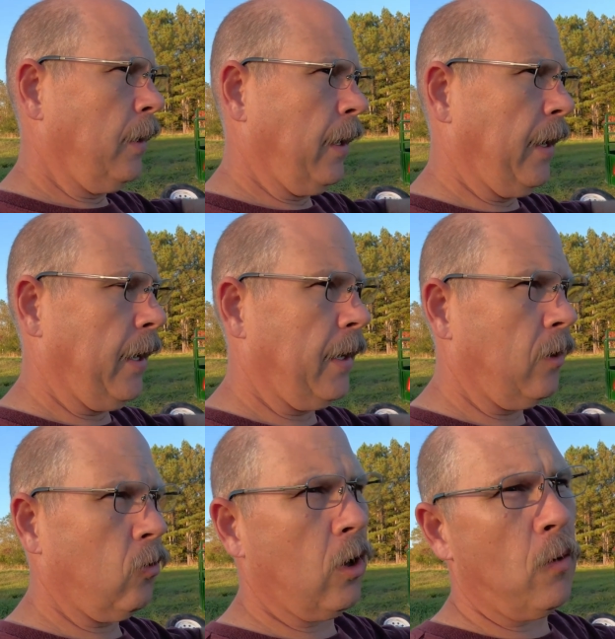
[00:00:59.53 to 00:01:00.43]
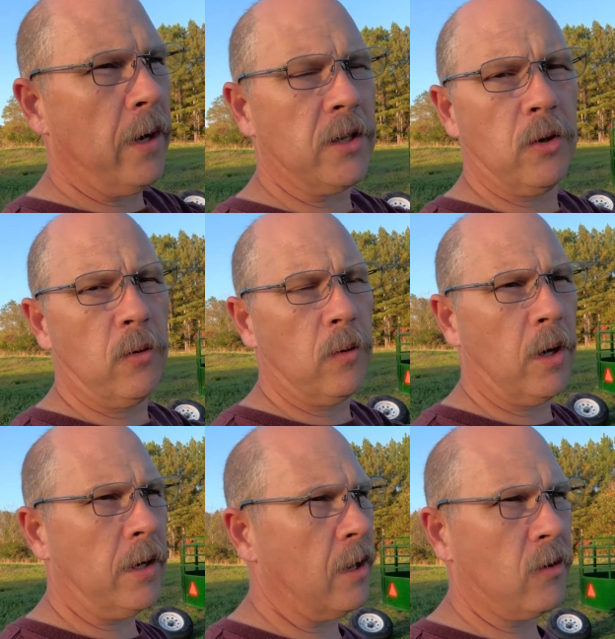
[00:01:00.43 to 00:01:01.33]
and it'll go into
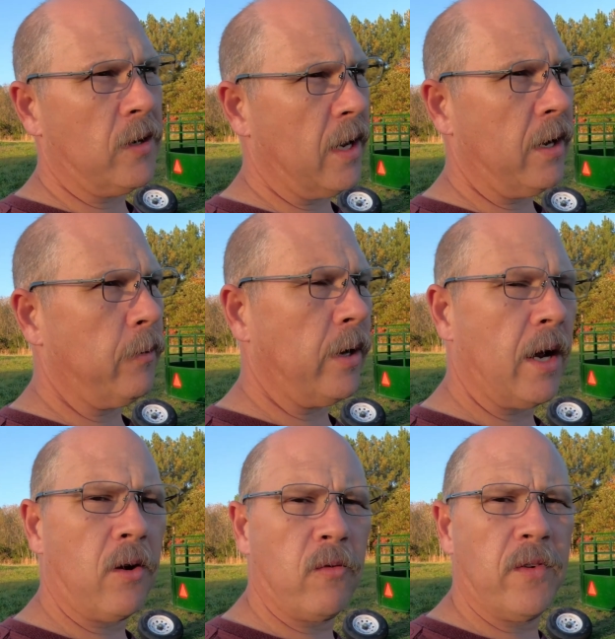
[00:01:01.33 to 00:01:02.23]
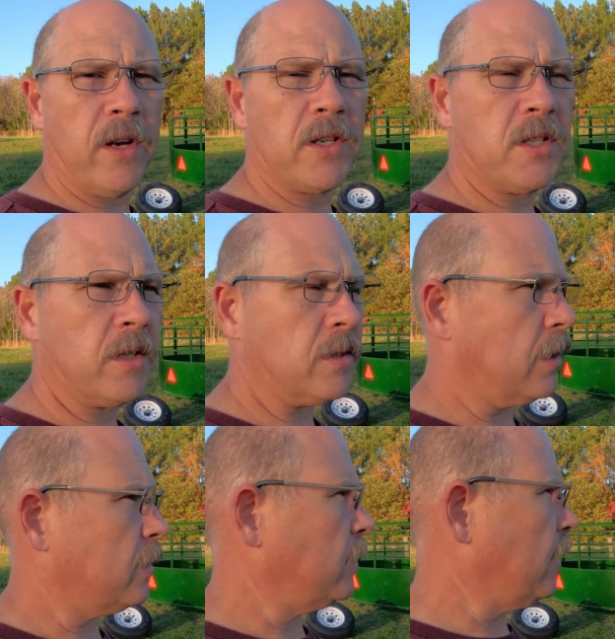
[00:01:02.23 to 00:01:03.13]
another day. We're not going to finish it
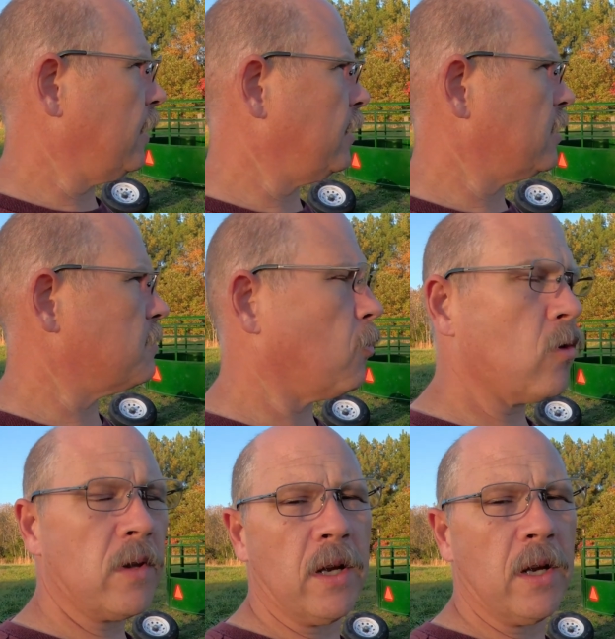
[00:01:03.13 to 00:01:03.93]
today. This is more the